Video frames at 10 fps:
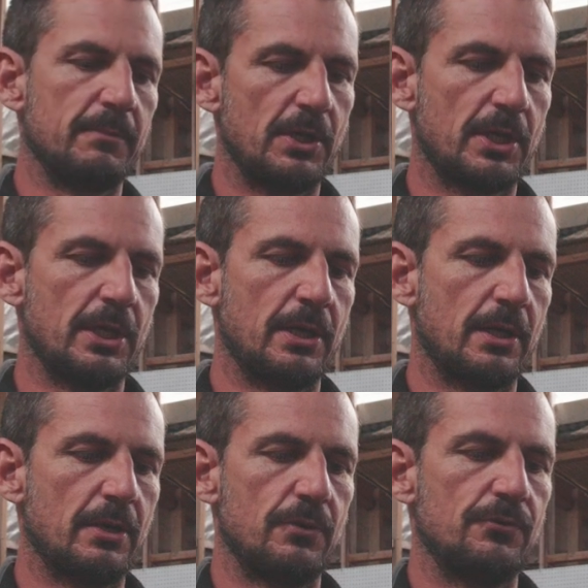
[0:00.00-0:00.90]
you can
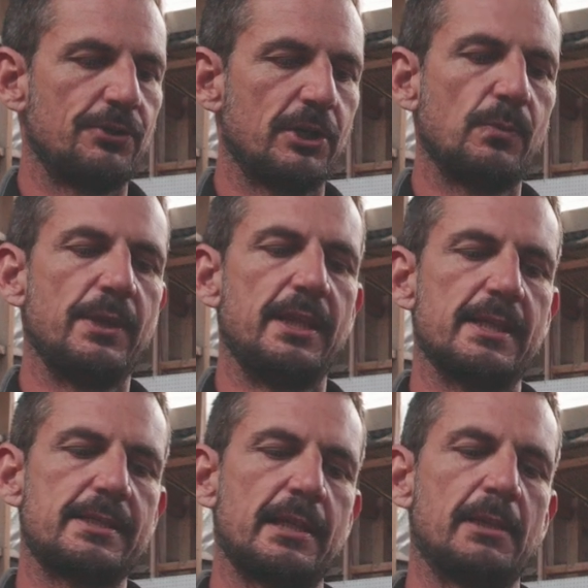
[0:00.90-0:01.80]
drill with
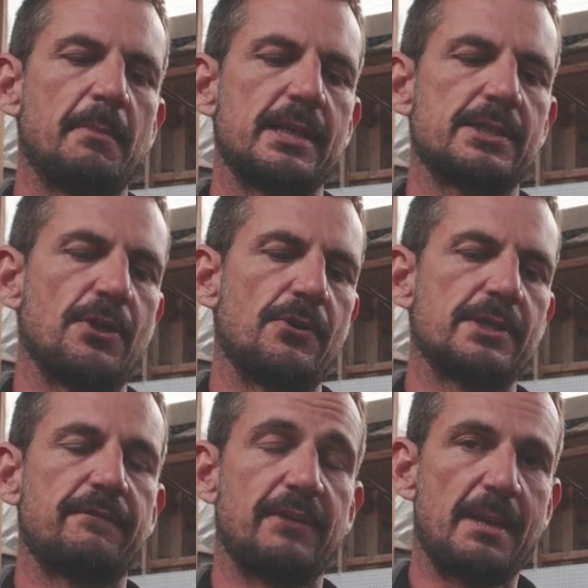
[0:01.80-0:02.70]
this and it makes a
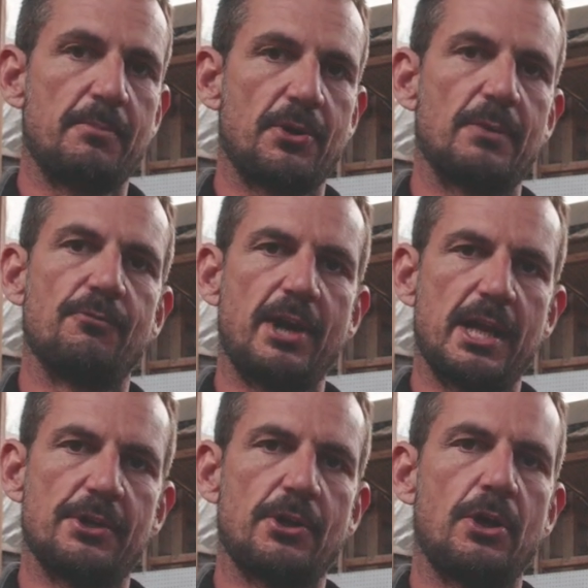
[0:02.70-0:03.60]
nice flat bottom
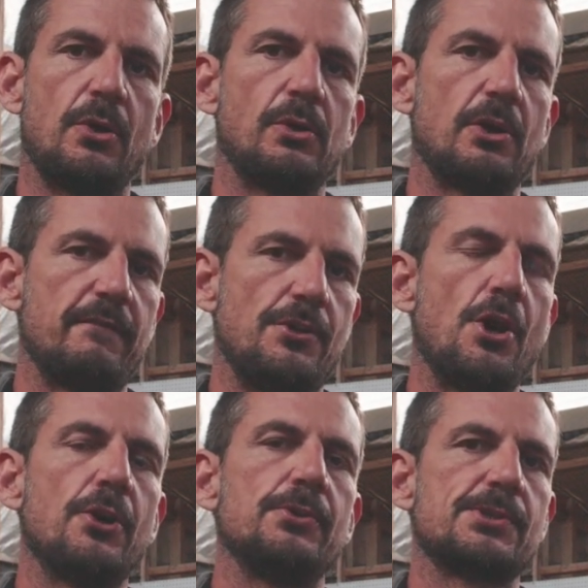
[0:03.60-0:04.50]
round hole of a
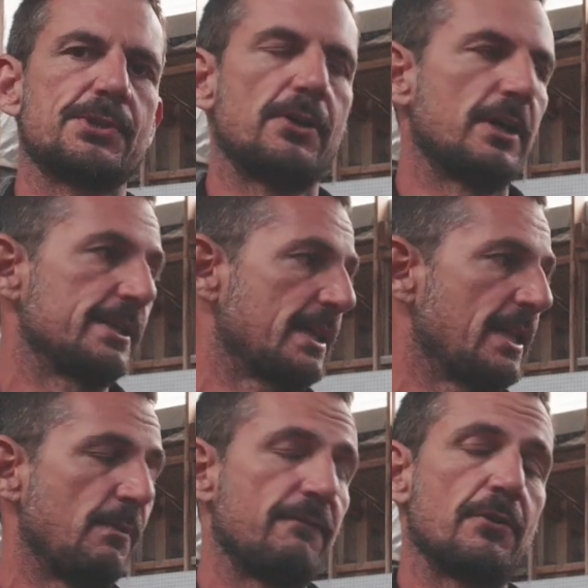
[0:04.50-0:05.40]
known size, and
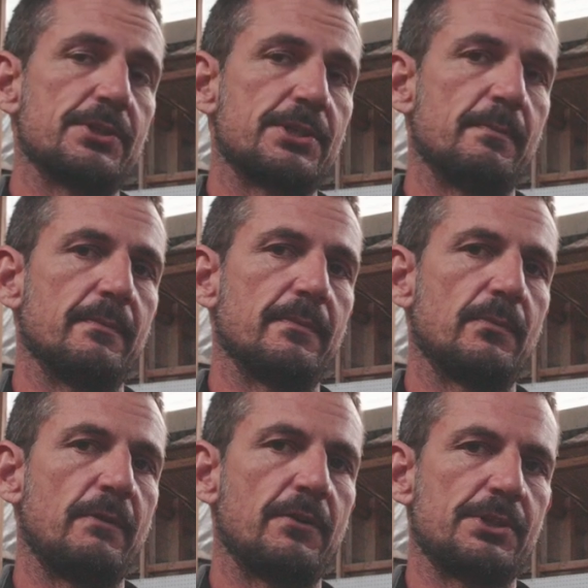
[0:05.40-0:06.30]
then we've got some
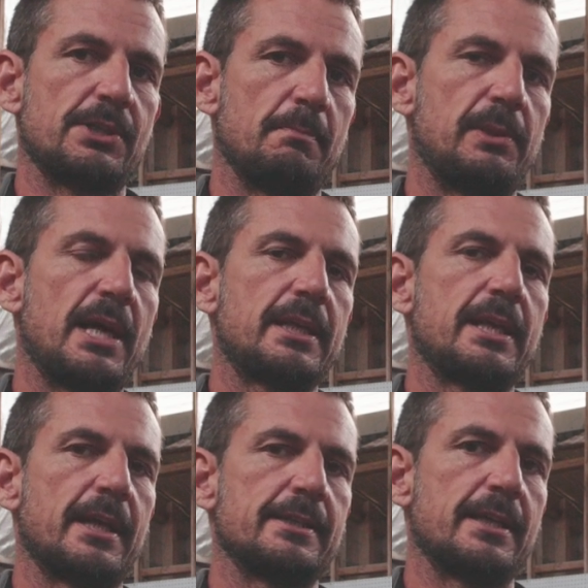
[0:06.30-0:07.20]
plug
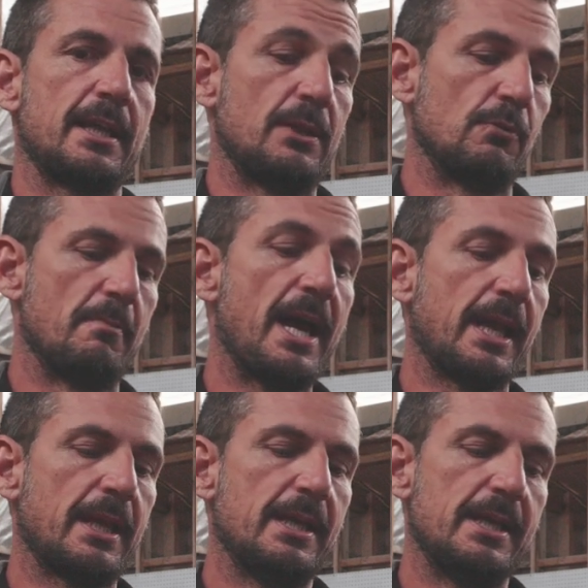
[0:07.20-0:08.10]
cutters there that will
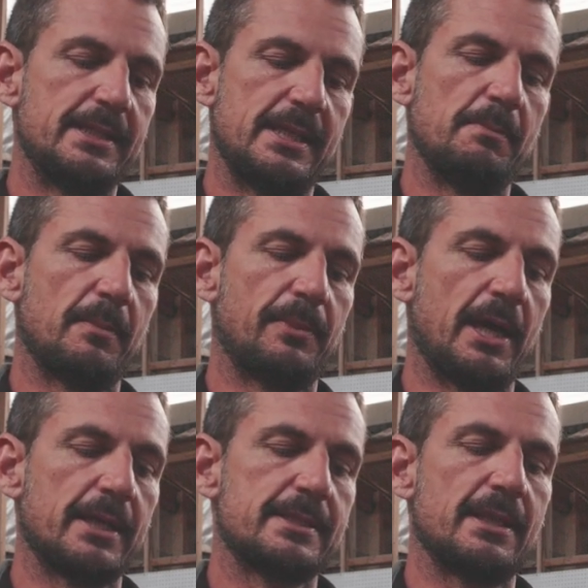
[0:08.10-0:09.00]
make timber
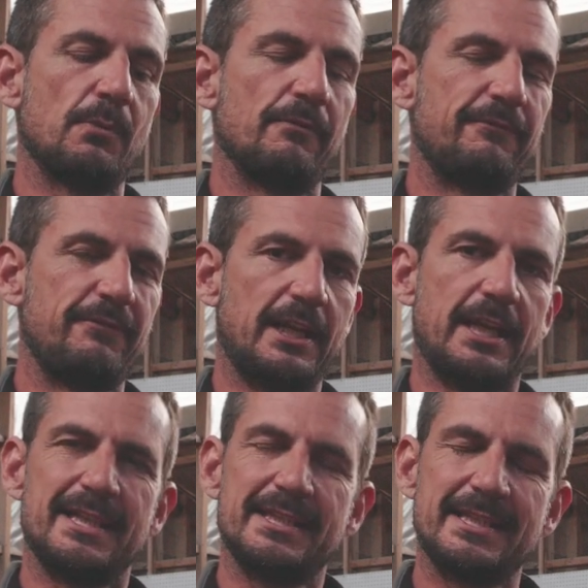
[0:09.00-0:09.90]
plugs that will fit
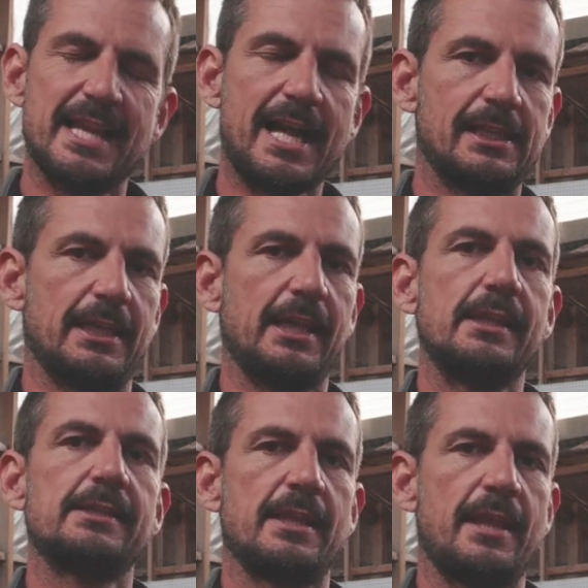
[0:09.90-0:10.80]
exactly
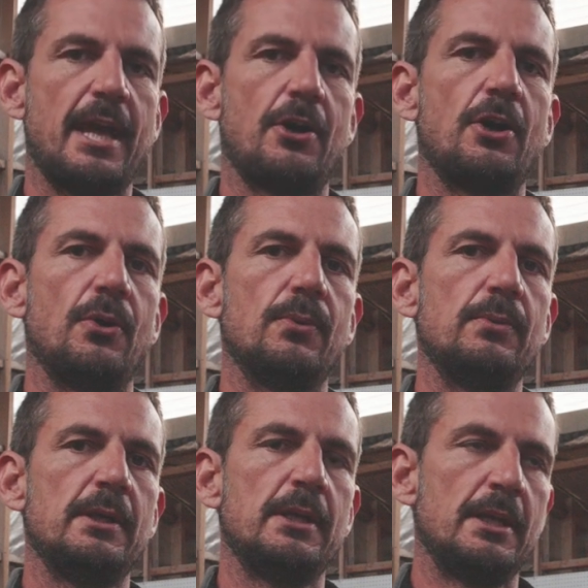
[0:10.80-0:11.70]
to that hole.
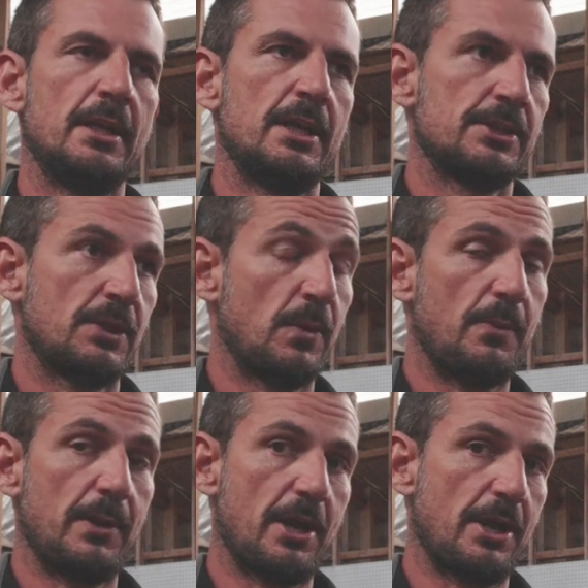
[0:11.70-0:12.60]
So
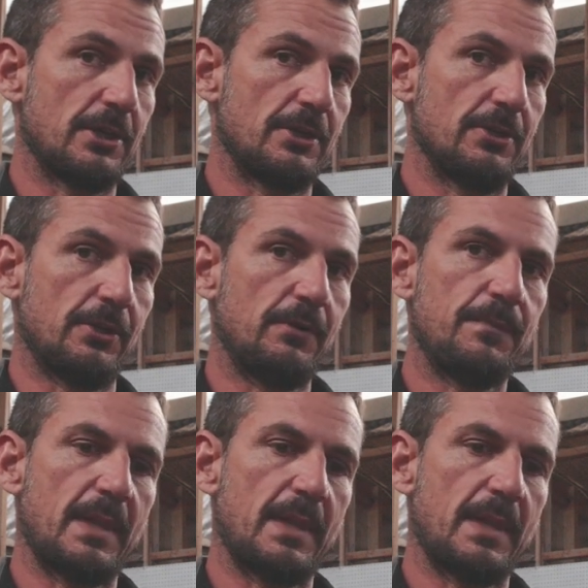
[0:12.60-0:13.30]
what we're going to do,